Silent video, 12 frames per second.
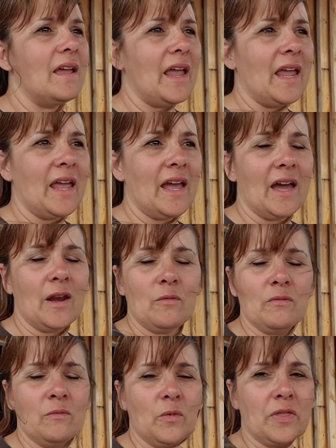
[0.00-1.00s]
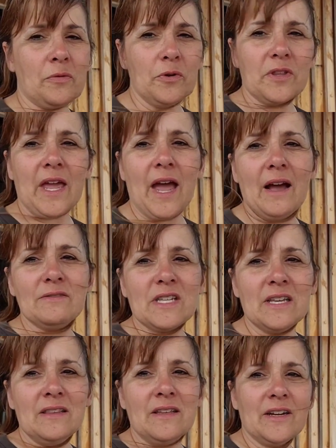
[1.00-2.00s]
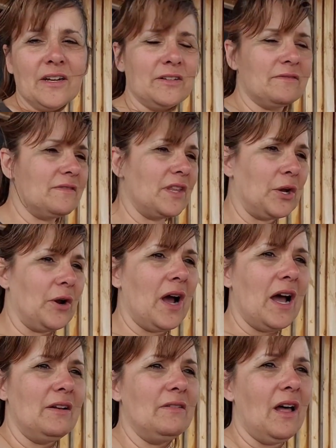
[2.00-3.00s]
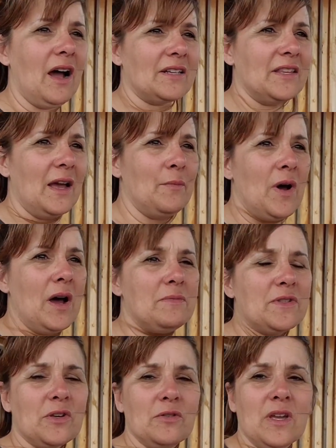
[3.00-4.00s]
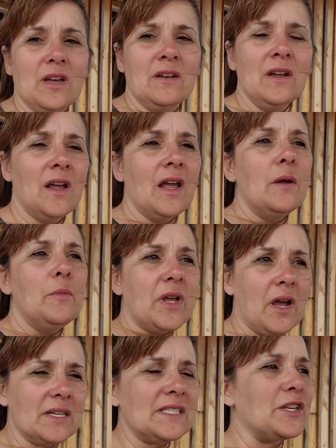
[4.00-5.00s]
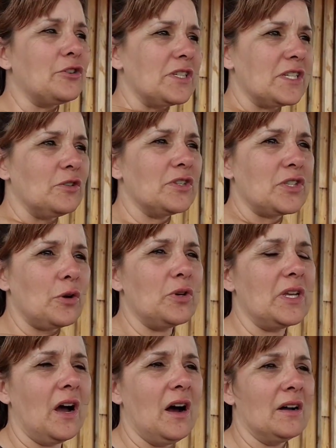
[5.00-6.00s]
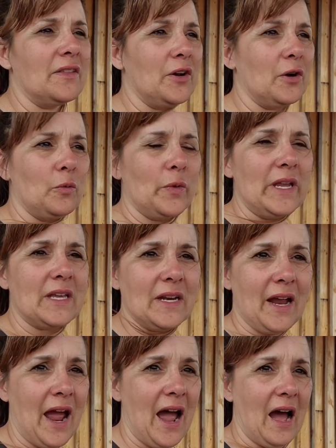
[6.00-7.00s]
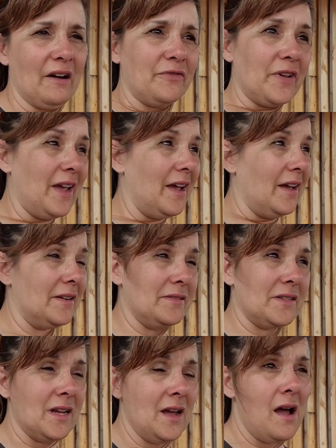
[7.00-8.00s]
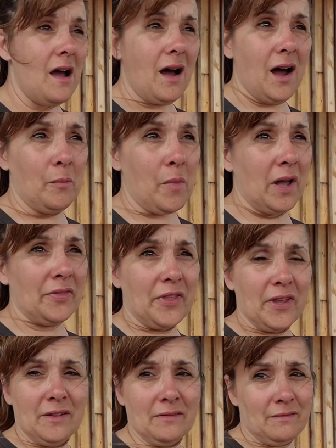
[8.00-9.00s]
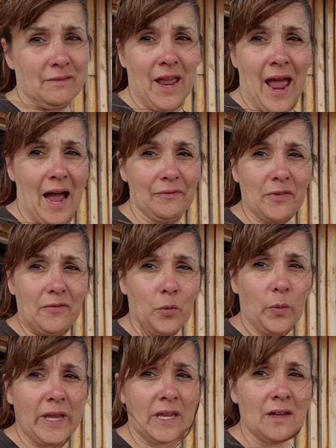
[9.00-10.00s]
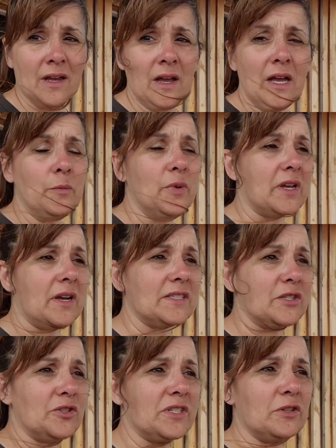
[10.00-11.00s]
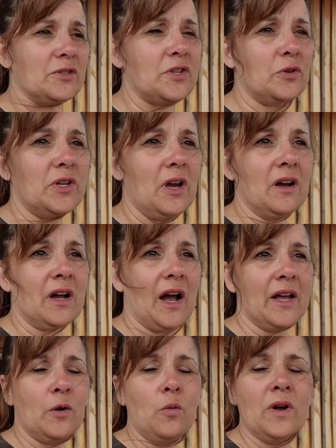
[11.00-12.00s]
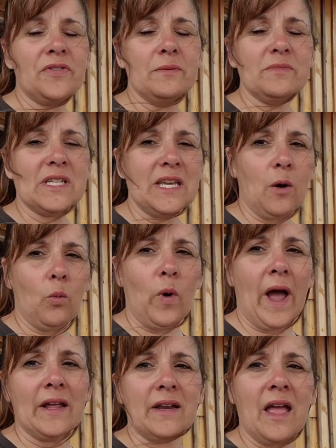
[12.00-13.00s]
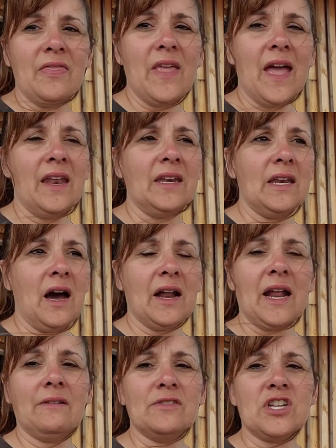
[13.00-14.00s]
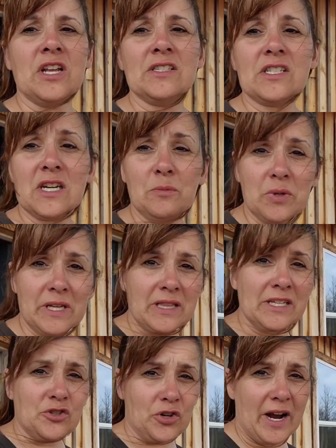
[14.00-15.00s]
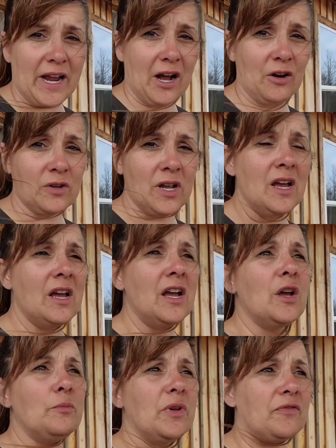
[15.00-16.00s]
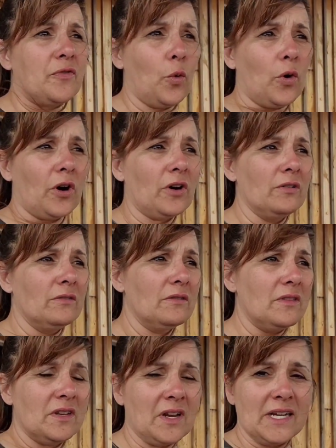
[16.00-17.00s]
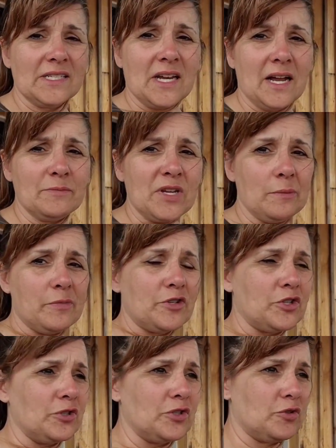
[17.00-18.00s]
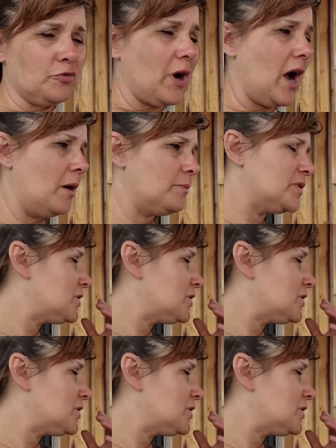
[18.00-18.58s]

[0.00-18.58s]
And we threw the calves in their hut, locked them up so that, because they're still so young, they're a week and a half and a month and half of a week, because they're still so young, I don't want them to get wet and then not have a chance to completely dry out before the nighttime temperatures drop.